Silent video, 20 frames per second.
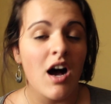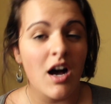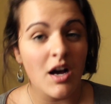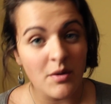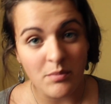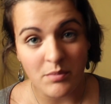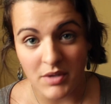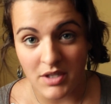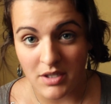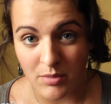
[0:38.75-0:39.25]

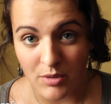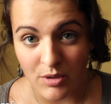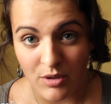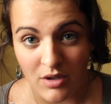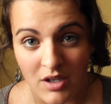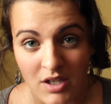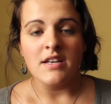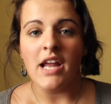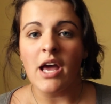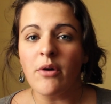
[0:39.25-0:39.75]

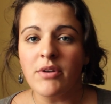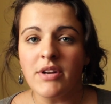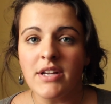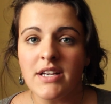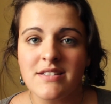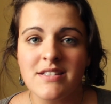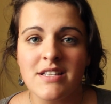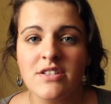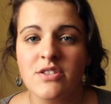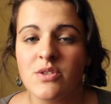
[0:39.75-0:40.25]
unbeatable.
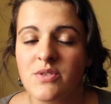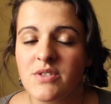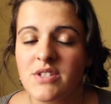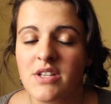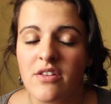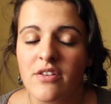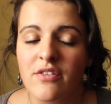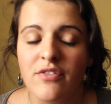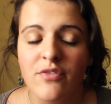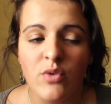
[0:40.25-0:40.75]
Nowadays they do
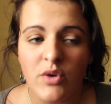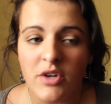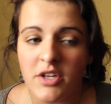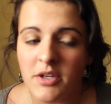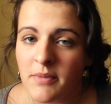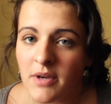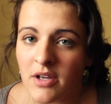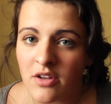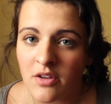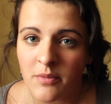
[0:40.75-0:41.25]
sell the
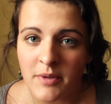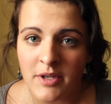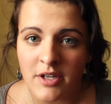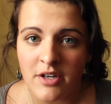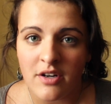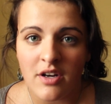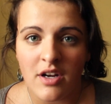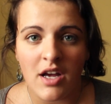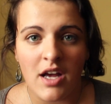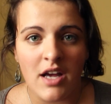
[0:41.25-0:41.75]
40mm
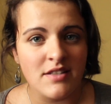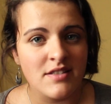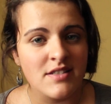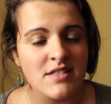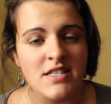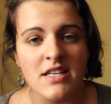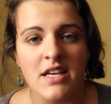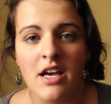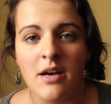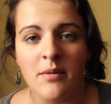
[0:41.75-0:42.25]

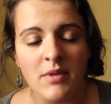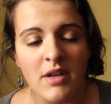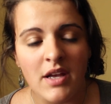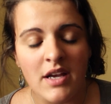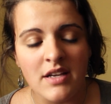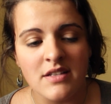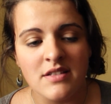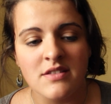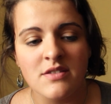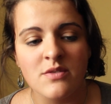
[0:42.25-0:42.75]
STM
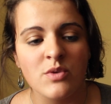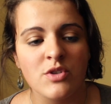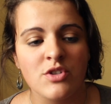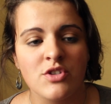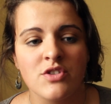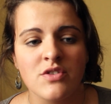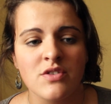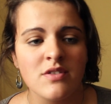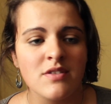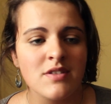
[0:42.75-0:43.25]
lens,
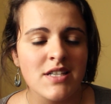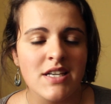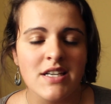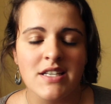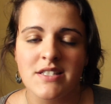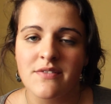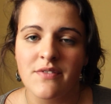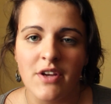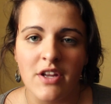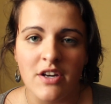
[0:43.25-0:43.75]
which
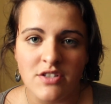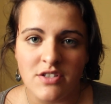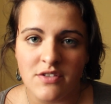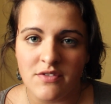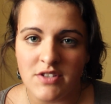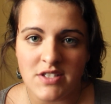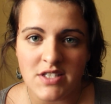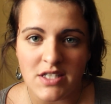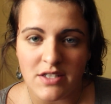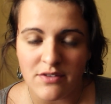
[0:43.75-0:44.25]
takes advantage
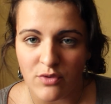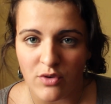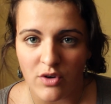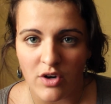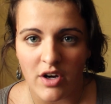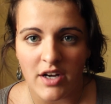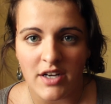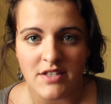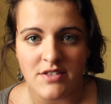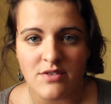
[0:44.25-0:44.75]
of the
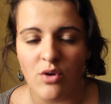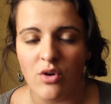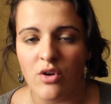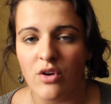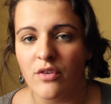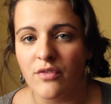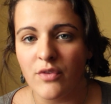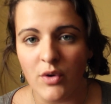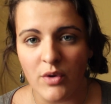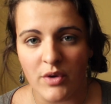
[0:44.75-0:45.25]
T4i's
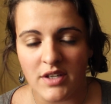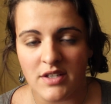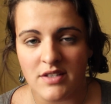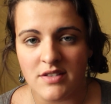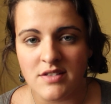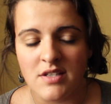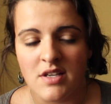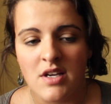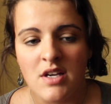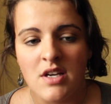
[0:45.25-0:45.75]

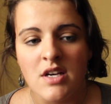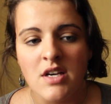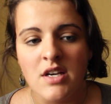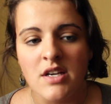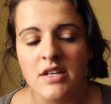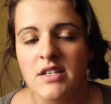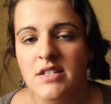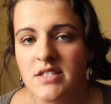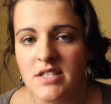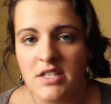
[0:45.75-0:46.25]
autofocus
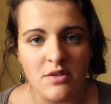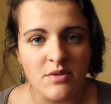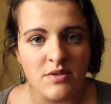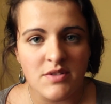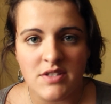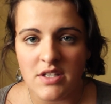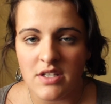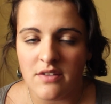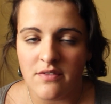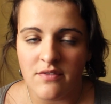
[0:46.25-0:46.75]

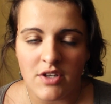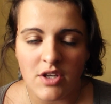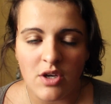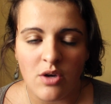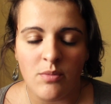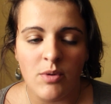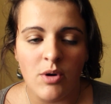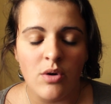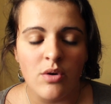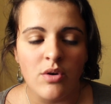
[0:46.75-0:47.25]
continuously in
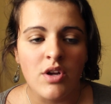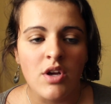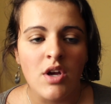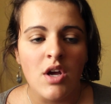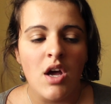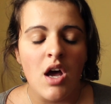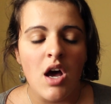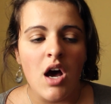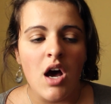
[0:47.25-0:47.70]
video mode.